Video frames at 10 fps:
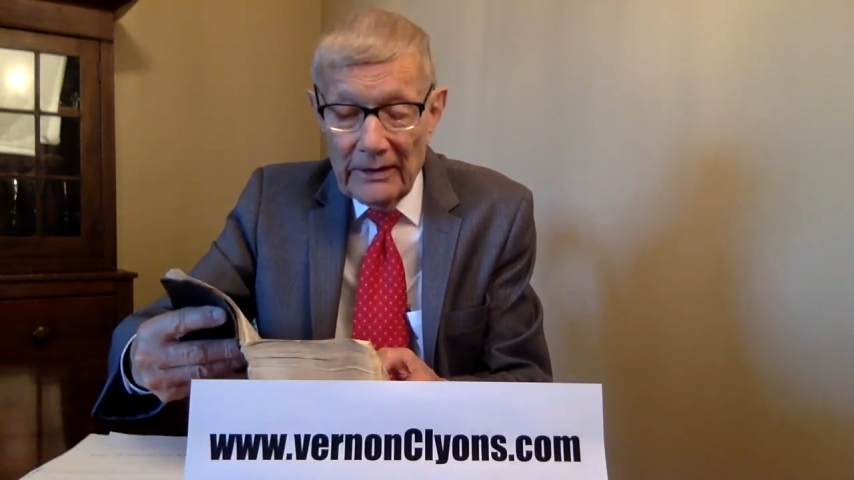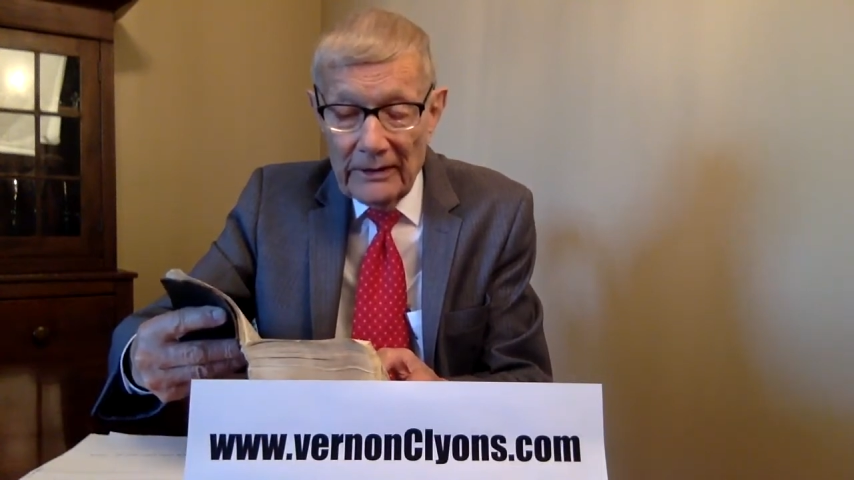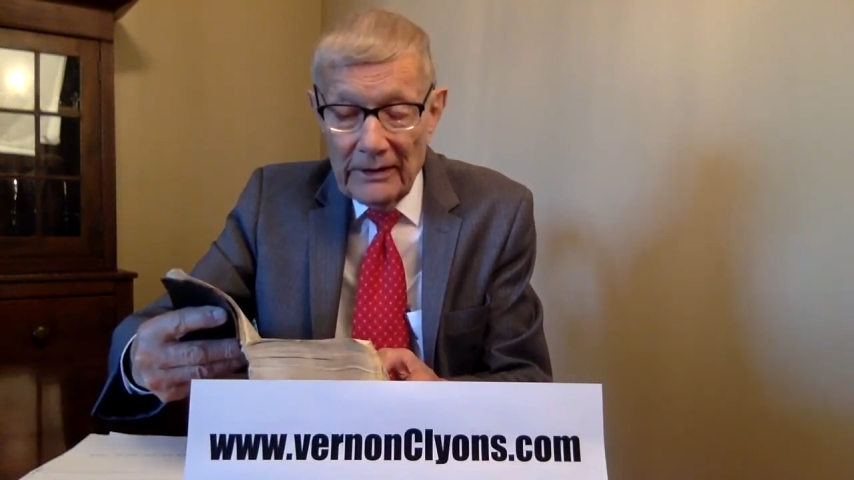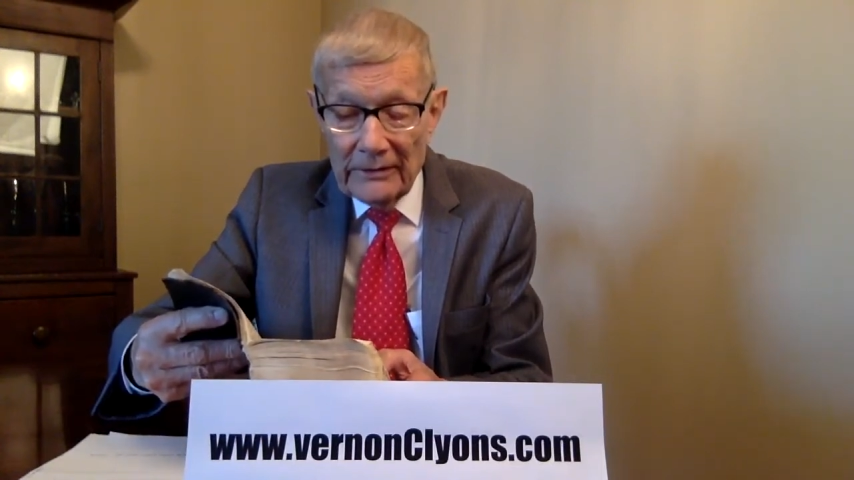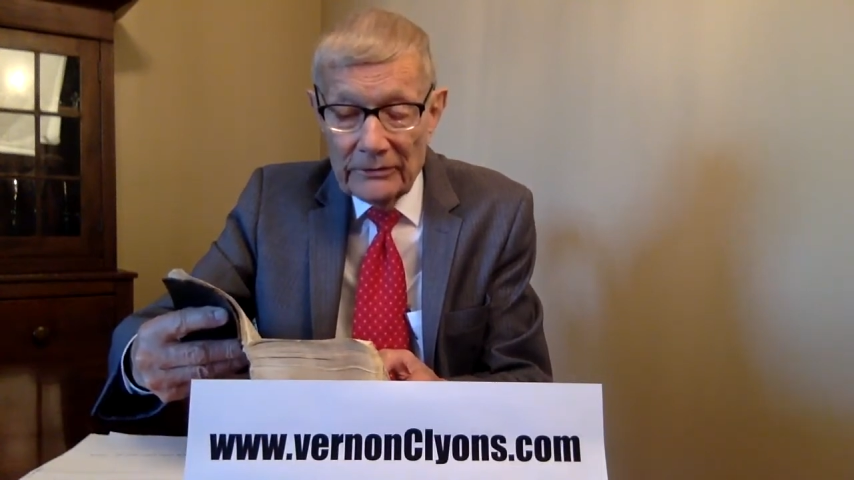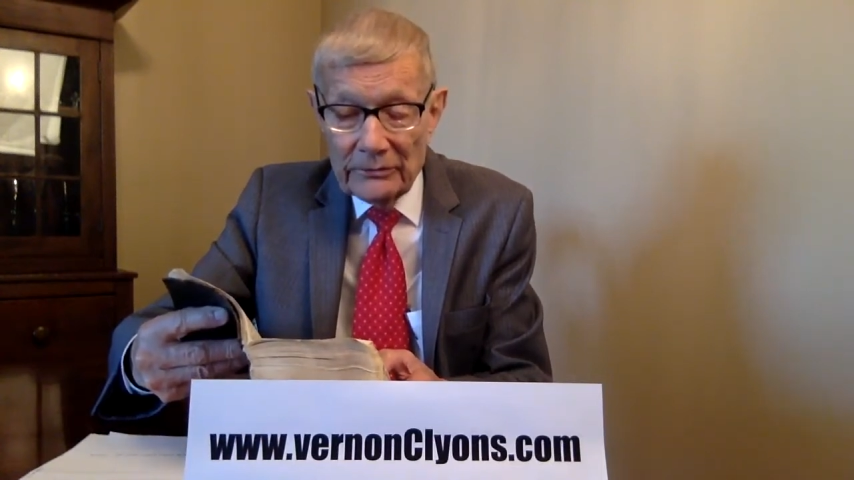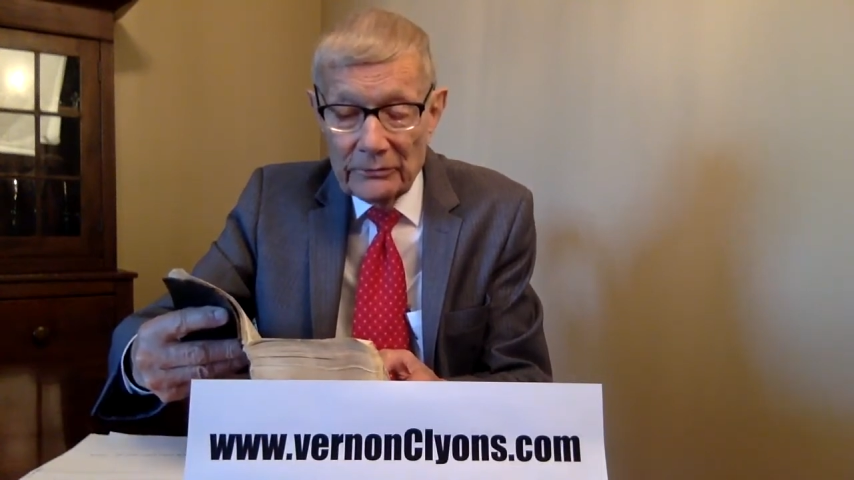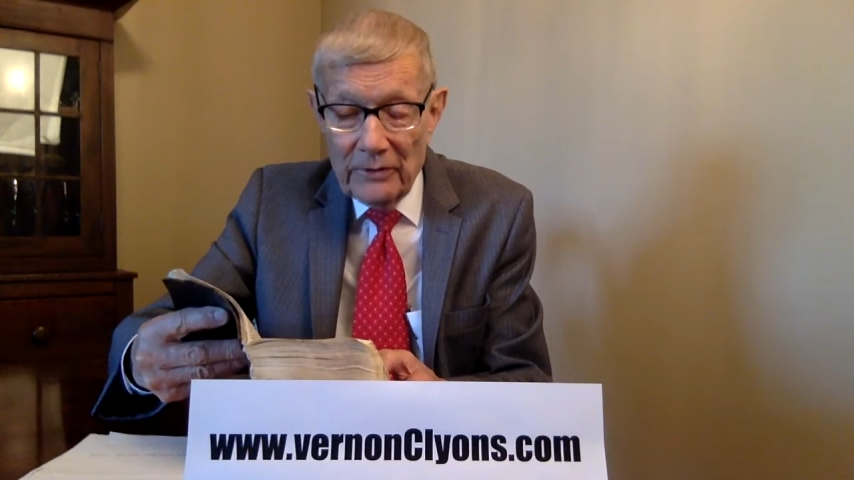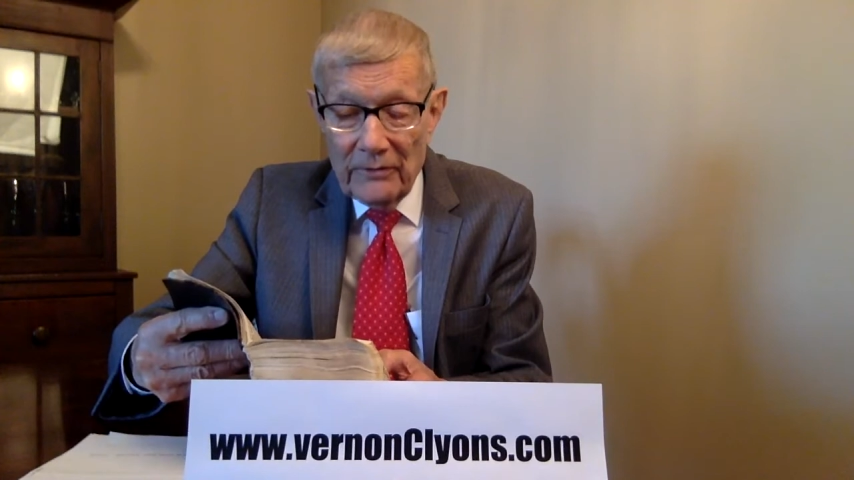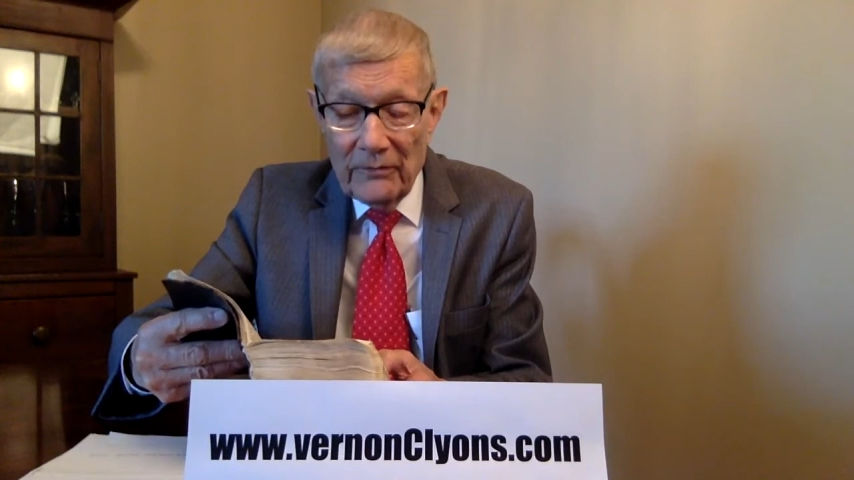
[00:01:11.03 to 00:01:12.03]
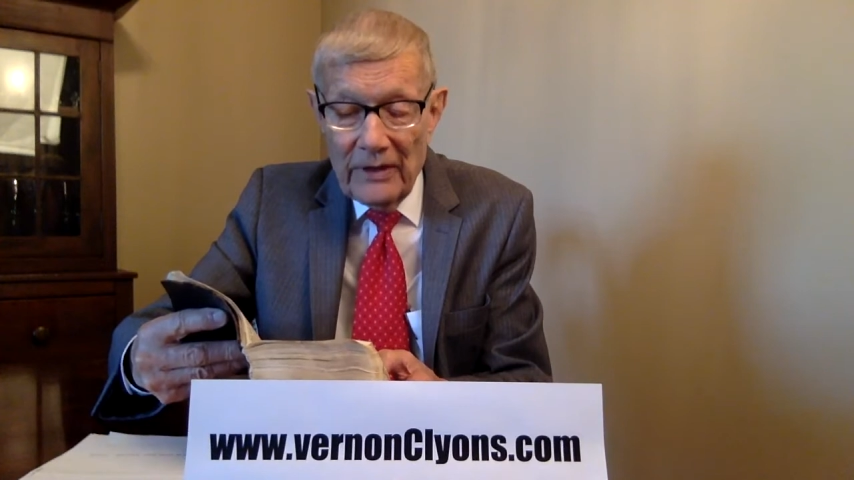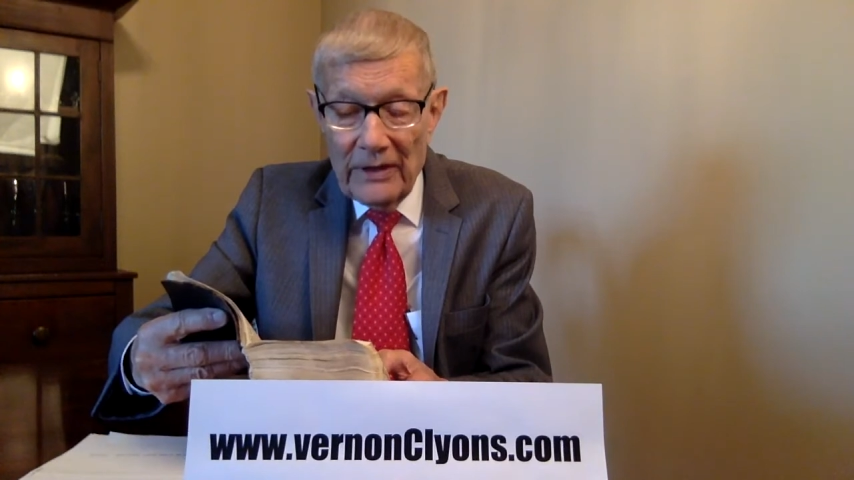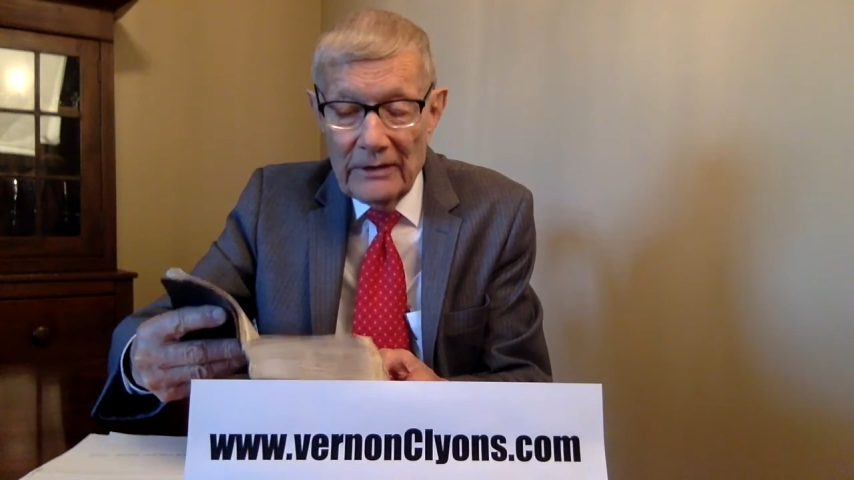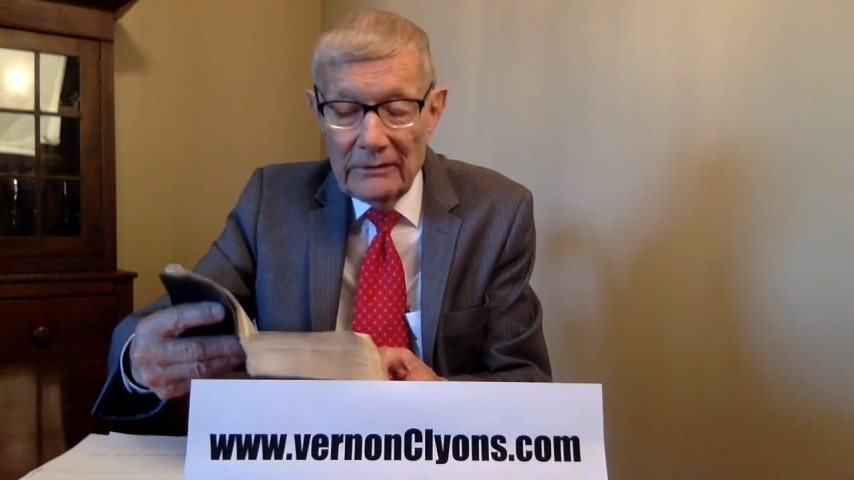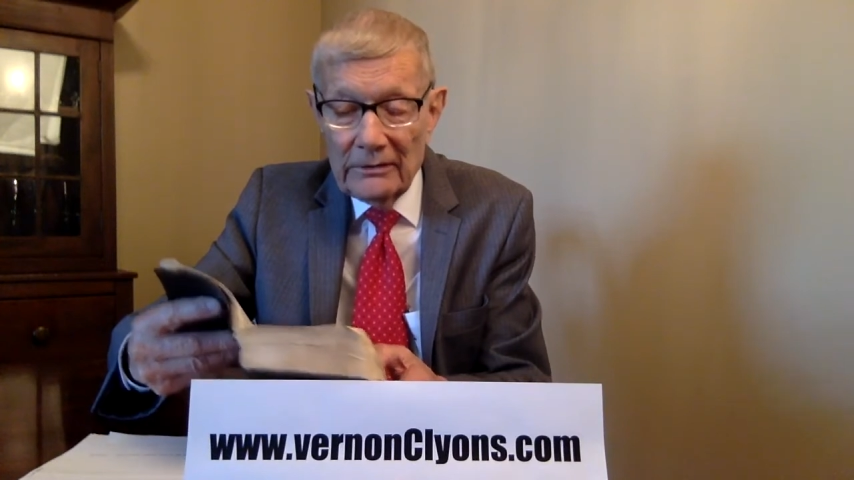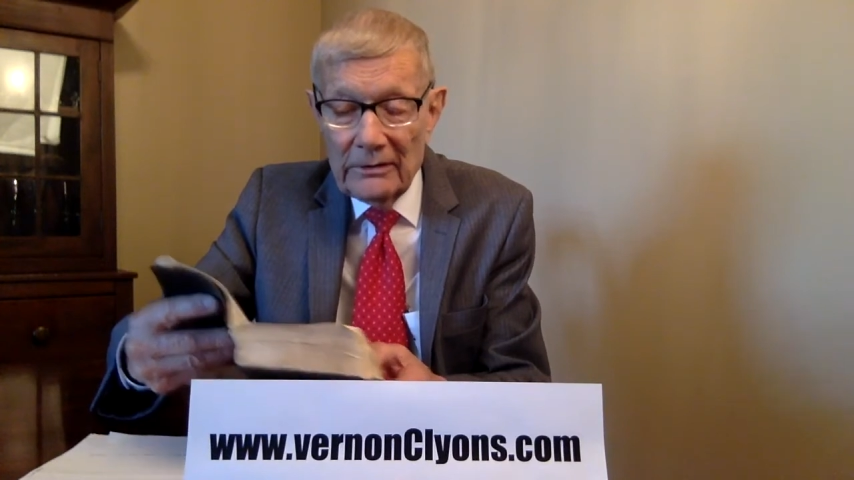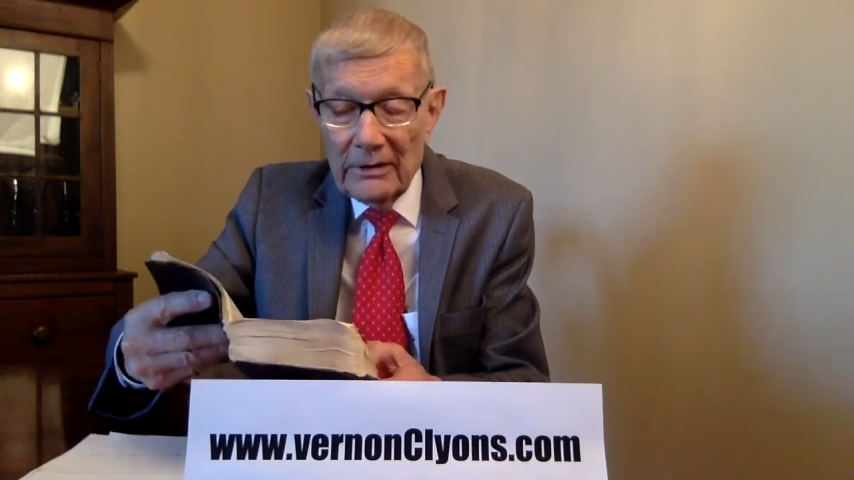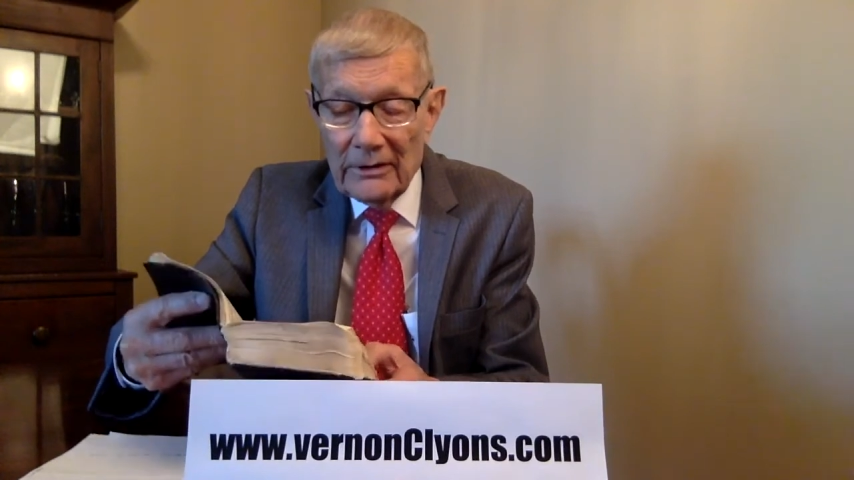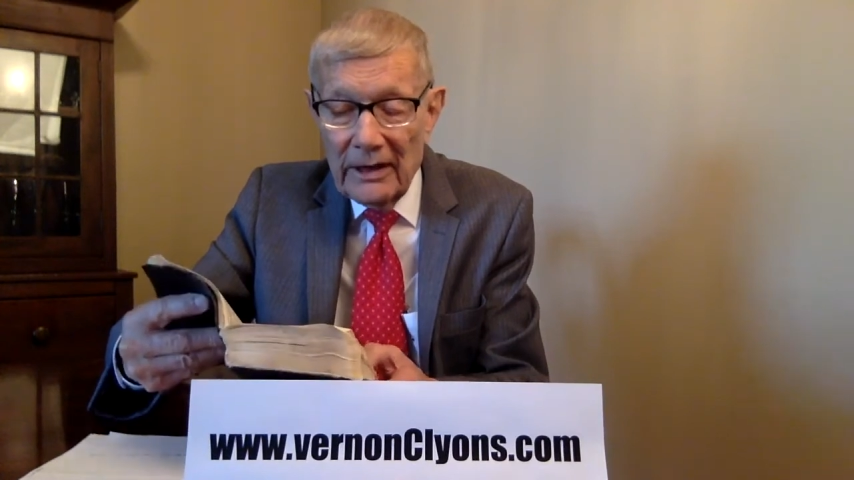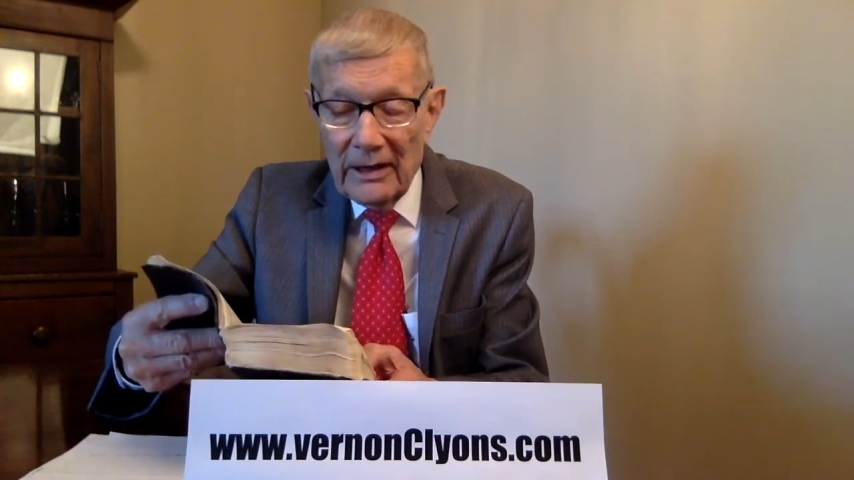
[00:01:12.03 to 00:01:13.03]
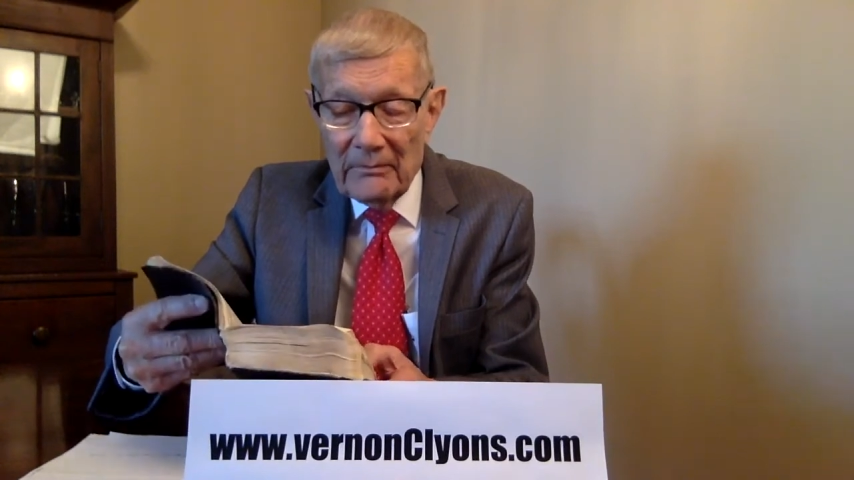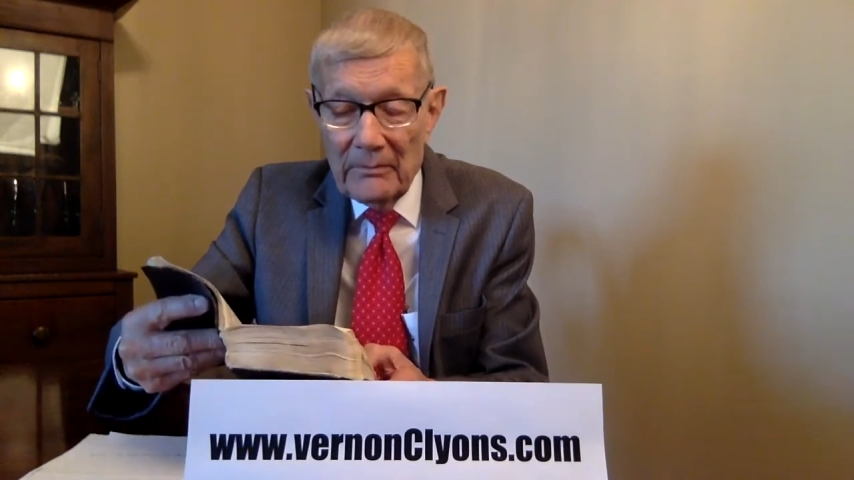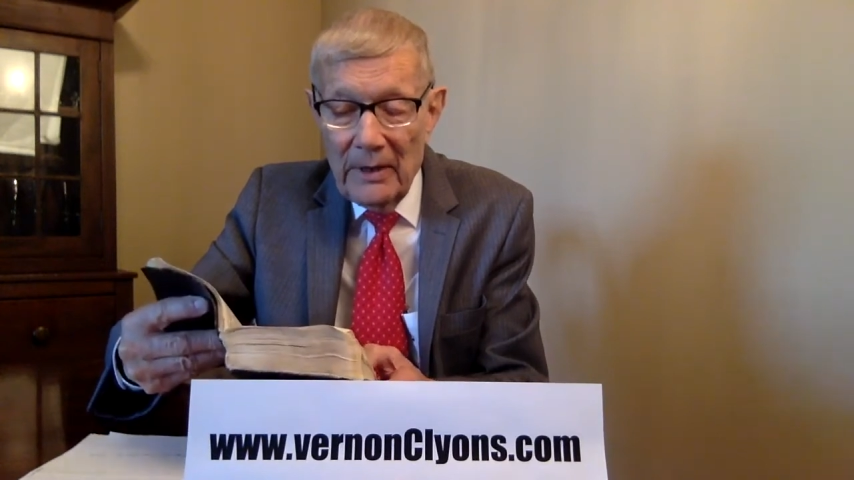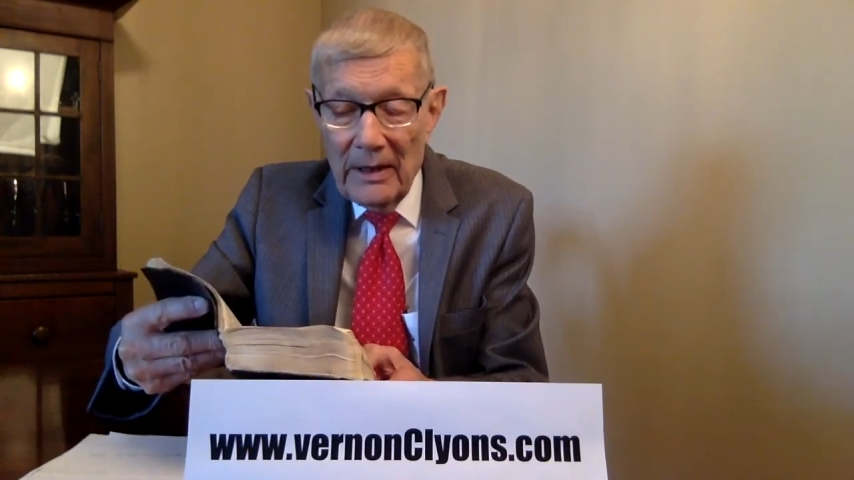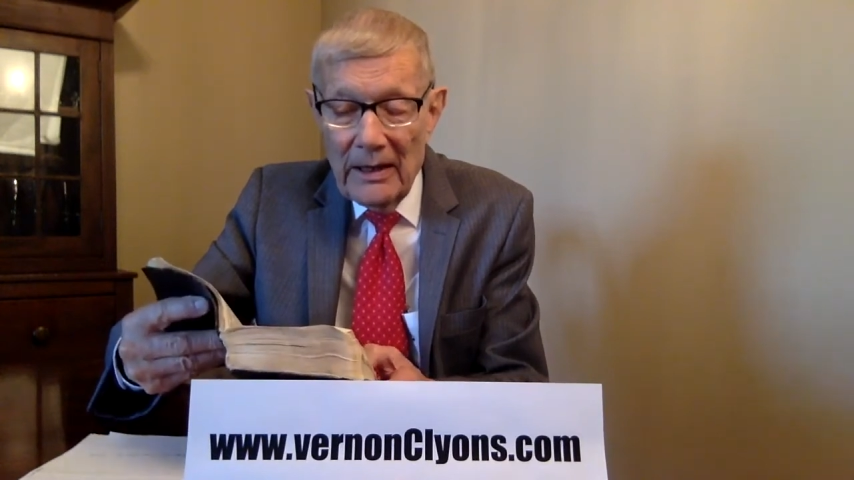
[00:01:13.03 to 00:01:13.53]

has revealed them